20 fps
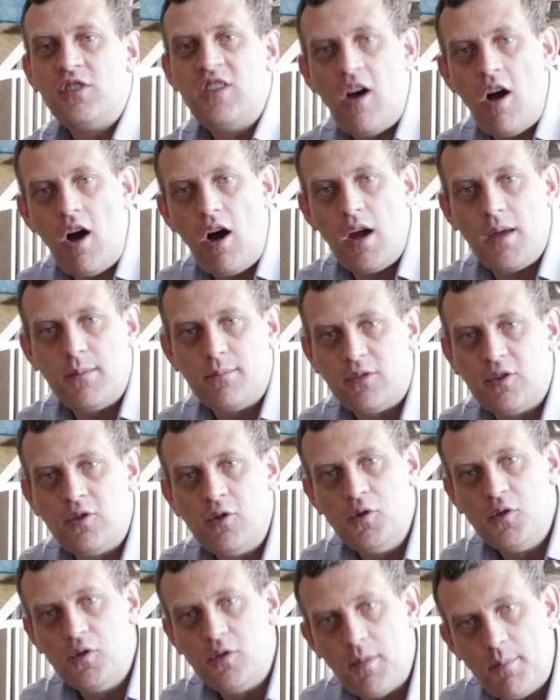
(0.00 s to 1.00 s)
time
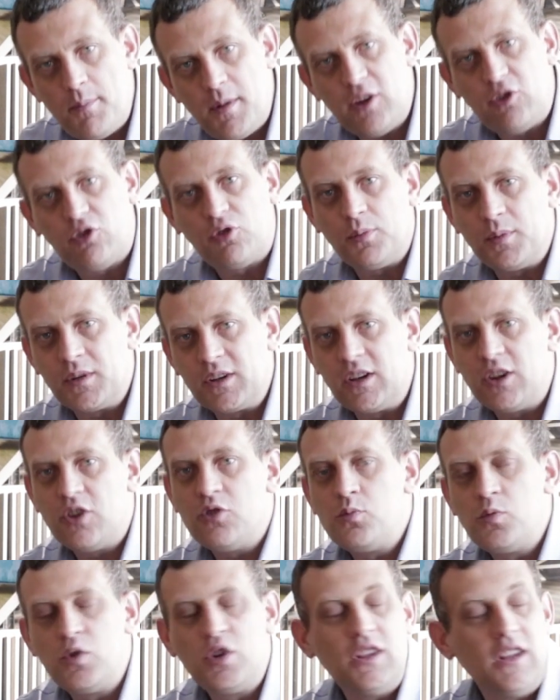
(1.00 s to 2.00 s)
to the bitumen.
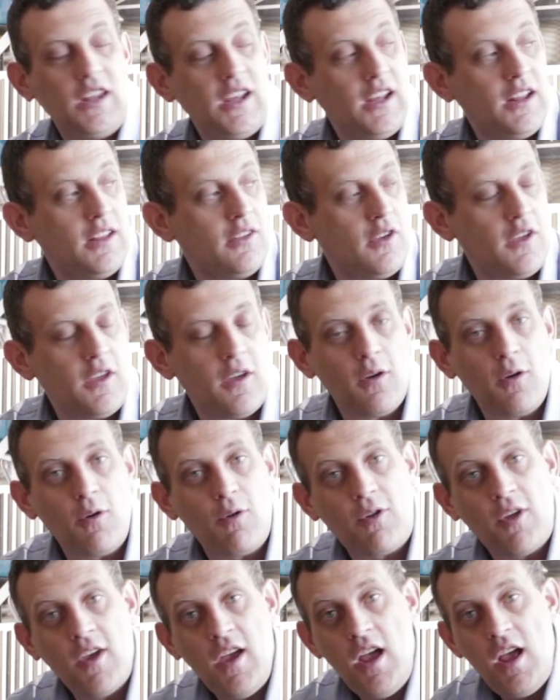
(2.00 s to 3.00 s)
You would need to
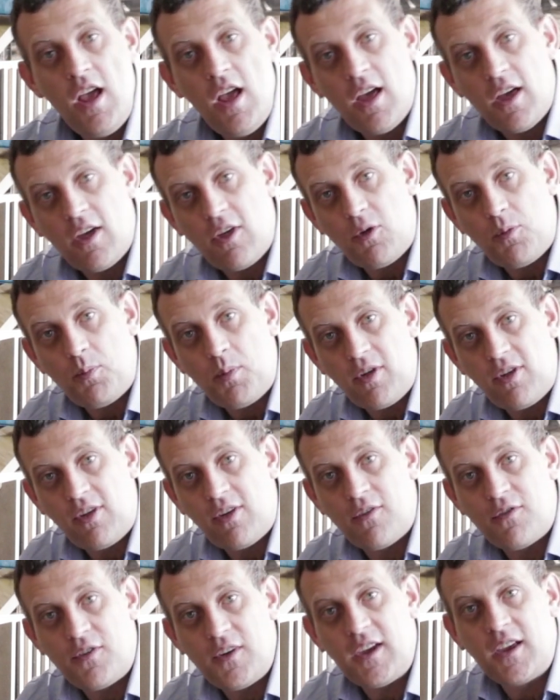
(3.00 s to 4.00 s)
use a
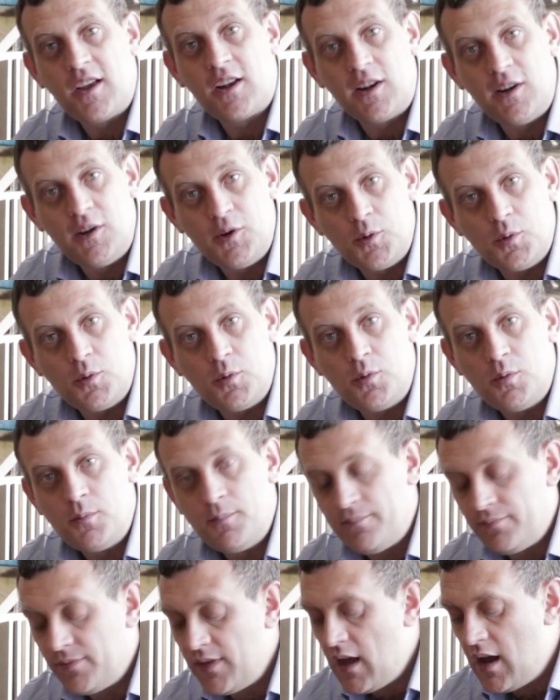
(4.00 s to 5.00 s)
specific glue
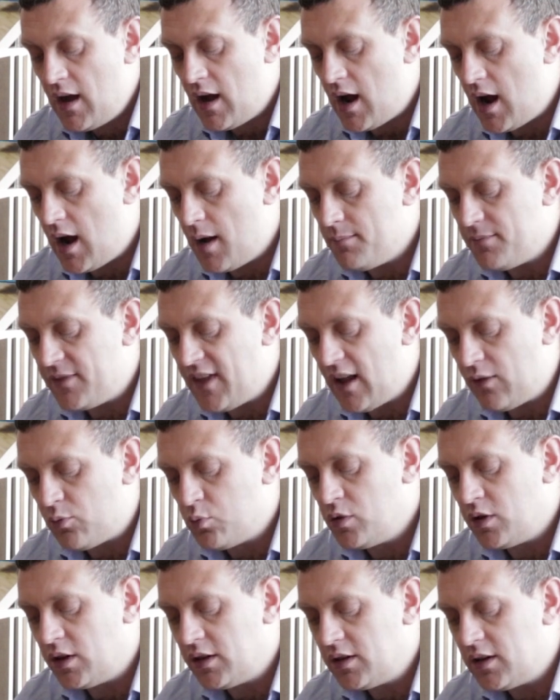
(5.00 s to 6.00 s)
that
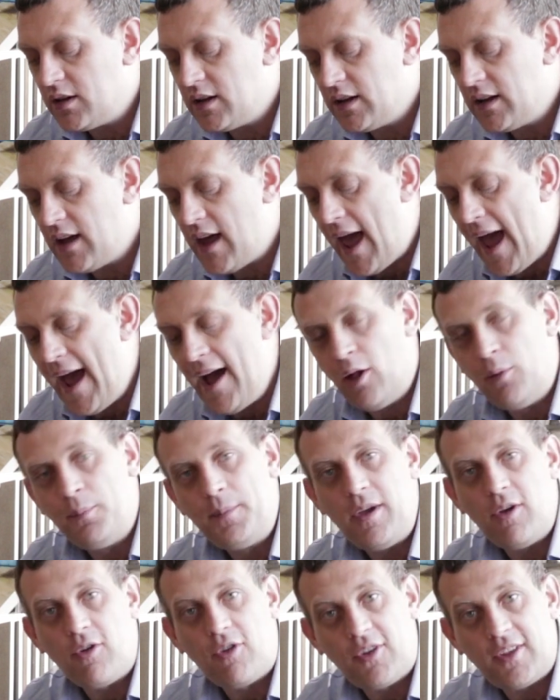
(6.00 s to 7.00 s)
will
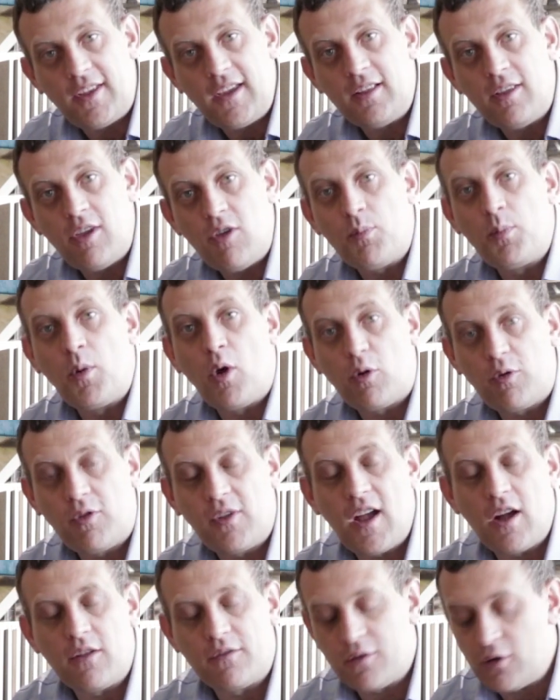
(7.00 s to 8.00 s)
help you stick these blocks
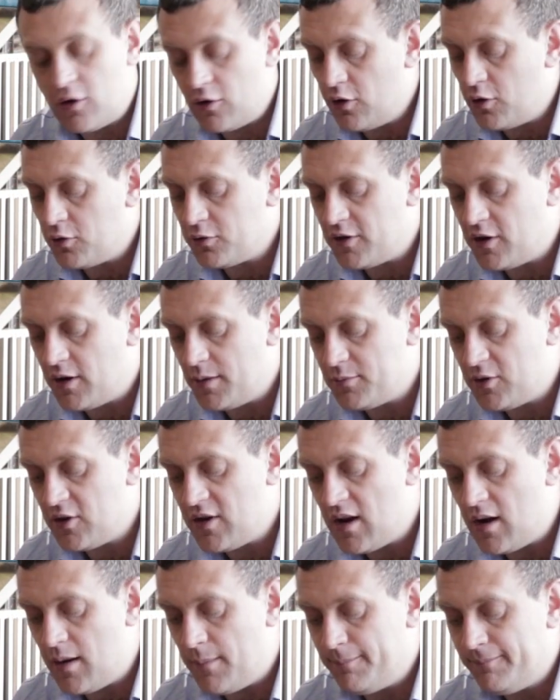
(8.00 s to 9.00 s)
down for a long time to
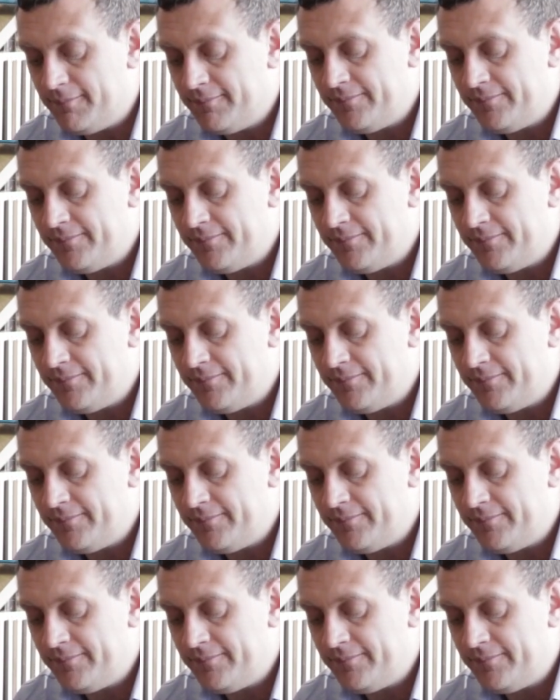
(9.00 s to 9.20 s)
come.